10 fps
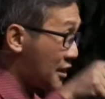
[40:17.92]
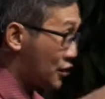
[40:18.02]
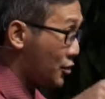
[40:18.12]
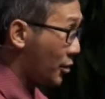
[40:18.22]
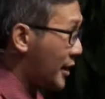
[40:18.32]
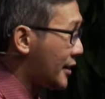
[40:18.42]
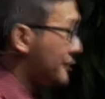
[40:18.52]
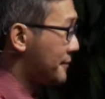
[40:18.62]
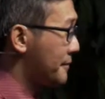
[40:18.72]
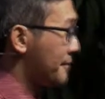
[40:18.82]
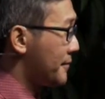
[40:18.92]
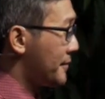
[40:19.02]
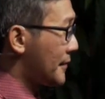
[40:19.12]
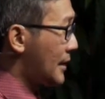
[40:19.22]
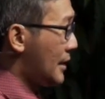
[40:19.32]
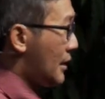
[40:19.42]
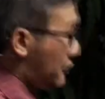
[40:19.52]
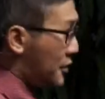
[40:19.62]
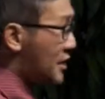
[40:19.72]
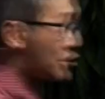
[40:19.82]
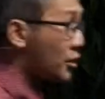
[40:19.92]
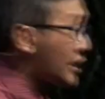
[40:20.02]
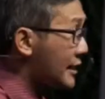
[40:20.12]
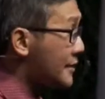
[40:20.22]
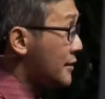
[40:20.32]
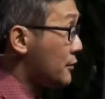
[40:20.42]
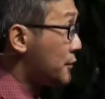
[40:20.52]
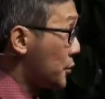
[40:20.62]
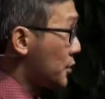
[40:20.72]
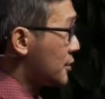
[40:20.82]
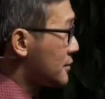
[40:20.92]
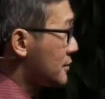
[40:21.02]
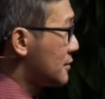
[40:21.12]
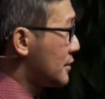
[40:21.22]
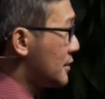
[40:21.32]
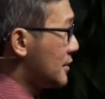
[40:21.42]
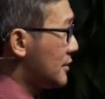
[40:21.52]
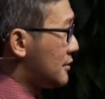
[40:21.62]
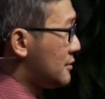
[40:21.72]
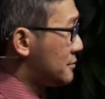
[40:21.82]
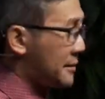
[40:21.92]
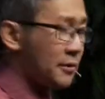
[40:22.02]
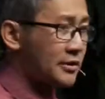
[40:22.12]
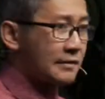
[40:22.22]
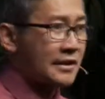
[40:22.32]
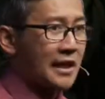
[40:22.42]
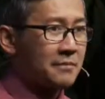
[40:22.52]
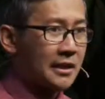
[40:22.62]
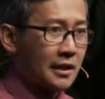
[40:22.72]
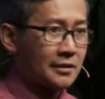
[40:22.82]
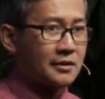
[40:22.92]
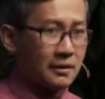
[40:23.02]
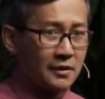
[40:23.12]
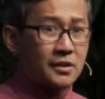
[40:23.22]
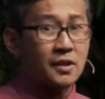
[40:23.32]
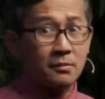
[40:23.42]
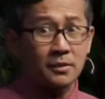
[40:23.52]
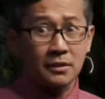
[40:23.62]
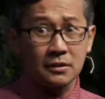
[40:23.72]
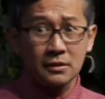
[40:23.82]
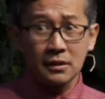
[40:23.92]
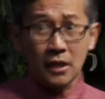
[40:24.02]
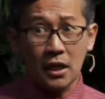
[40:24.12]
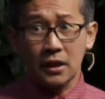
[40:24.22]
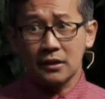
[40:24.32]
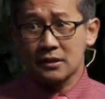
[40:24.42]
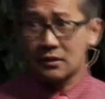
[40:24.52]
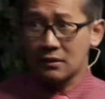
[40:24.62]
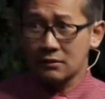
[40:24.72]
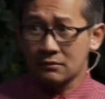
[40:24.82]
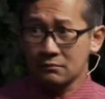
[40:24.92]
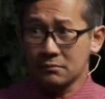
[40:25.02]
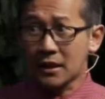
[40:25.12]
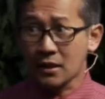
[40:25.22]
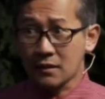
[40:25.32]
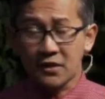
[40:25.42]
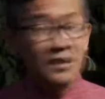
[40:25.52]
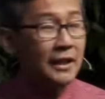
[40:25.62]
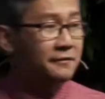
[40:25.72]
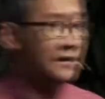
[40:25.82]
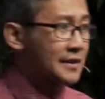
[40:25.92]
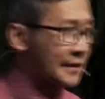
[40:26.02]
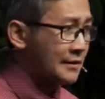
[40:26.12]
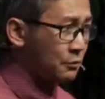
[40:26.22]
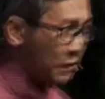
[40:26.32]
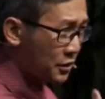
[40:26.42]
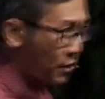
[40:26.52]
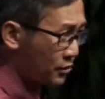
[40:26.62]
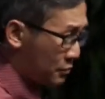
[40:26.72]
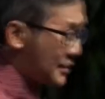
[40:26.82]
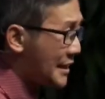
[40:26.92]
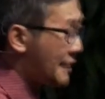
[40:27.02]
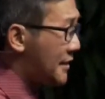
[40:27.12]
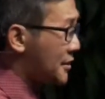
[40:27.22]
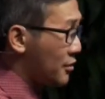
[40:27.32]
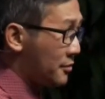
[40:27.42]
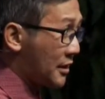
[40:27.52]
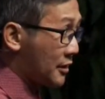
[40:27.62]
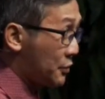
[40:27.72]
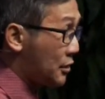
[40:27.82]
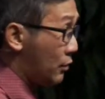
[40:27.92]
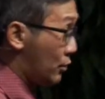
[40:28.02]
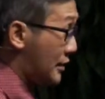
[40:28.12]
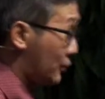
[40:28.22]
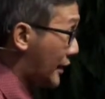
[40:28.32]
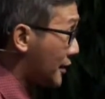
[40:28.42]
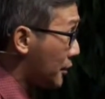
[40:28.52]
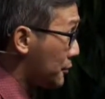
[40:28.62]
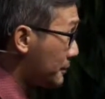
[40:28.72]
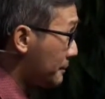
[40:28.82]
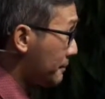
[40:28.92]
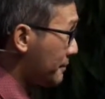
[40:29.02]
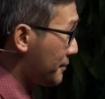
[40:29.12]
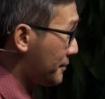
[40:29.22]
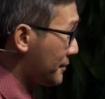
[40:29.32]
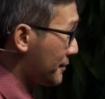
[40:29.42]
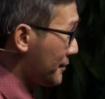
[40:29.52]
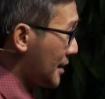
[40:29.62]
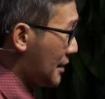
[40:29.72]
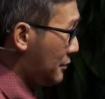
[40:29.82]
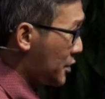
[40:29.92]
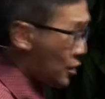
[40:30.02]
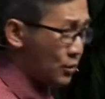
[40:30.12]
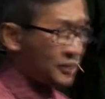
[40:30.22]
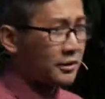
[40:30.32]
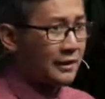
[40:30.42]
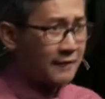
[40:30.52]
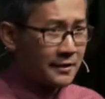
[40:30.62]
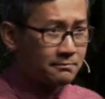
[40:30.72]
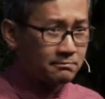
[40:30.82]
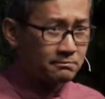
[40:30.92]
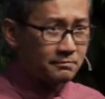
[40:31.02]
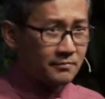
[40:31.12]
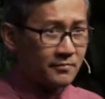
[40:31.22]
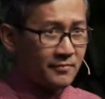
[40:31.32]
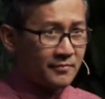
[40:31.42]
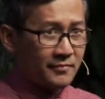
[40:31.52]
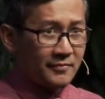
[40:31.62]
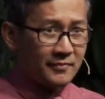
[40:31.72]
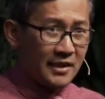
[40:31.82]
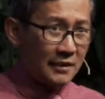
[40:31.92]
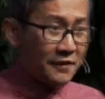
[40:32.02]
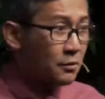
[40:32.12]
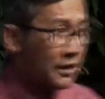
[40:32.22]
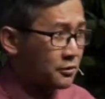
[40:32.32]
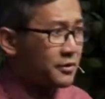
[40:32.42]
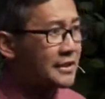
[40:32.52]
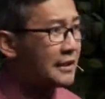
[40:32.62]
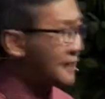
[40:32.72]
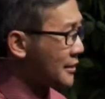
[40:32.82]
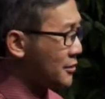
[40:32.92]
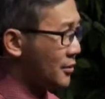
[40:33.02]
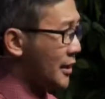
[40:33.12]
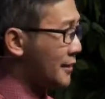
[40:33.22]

joy for his joy that is so full. But most of the time, because of our stubborn hearts, because of our selfishness, we don't receive that joy because we don't want to let go. We don't want to give in. If you want to receive that joy,